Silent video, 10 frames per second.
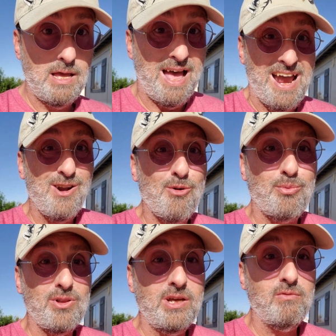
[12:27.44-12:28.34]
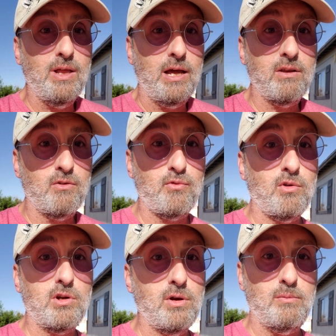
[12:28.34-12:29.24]
I don't believe that. You're
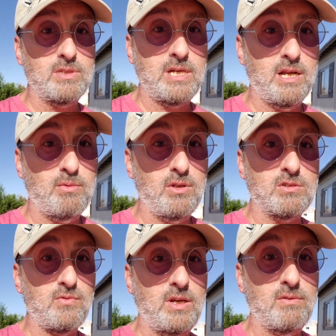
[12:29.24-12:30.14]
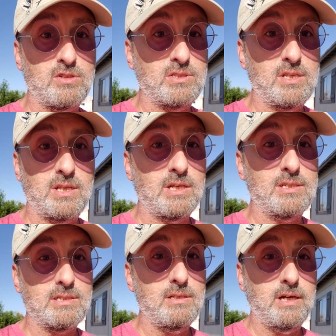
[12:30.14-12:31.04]
full of crap. It's got to be those flavors that they
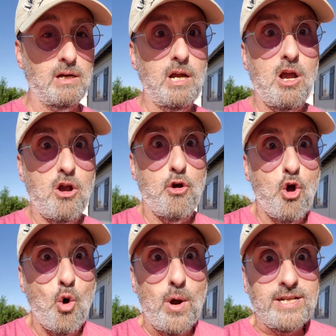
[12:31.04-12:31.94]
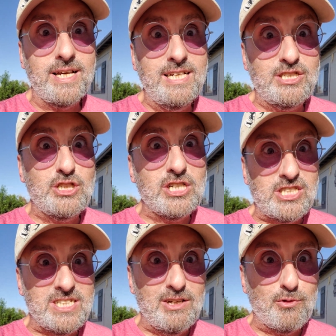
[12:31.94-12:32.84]
listen there. No, it tastes
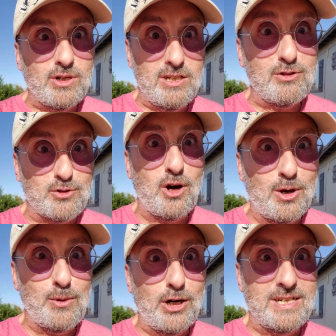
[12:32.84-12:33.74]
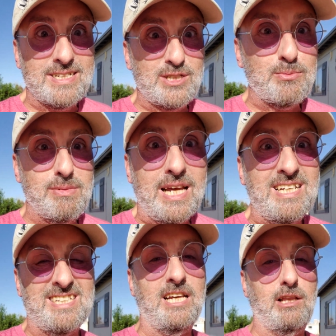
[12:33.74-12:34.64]
just like freaking strawberries. It's
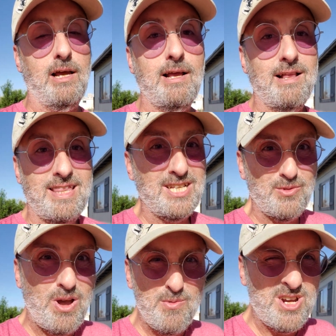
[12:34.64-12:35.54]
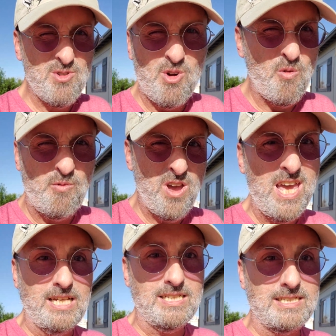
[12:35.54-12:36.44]
amazing. That's why we grow
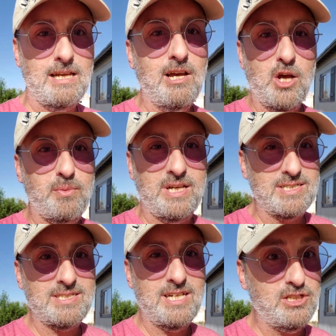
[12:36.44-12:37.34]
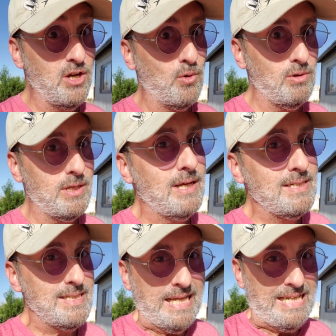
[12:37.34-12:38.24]
figs, because they don't
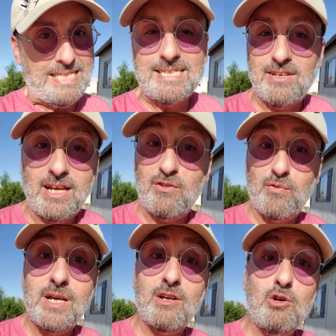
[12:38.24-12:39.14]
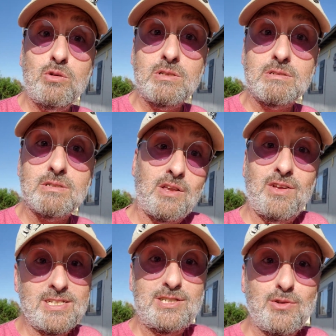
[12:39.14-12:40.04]
taste like Fig Newtons.
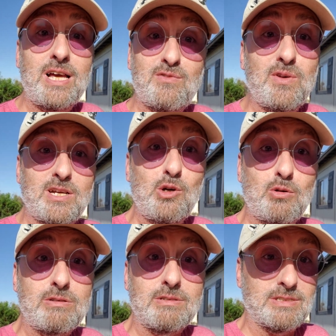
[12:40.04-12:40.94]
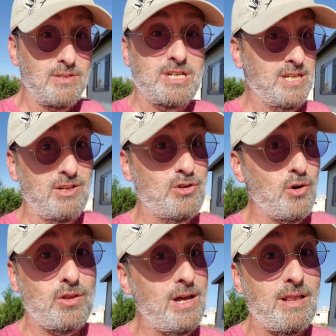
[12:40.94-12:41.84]
Unless you like Fig Newtons, then you
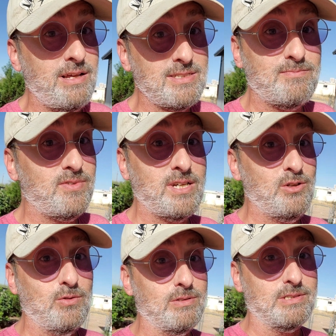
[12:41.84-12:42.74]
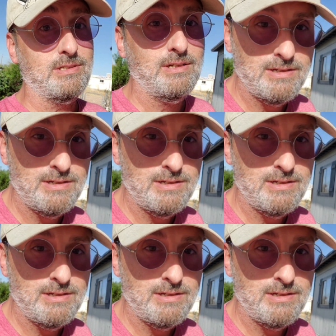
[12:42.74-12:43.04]
grow the hell out of some Fig Newtons.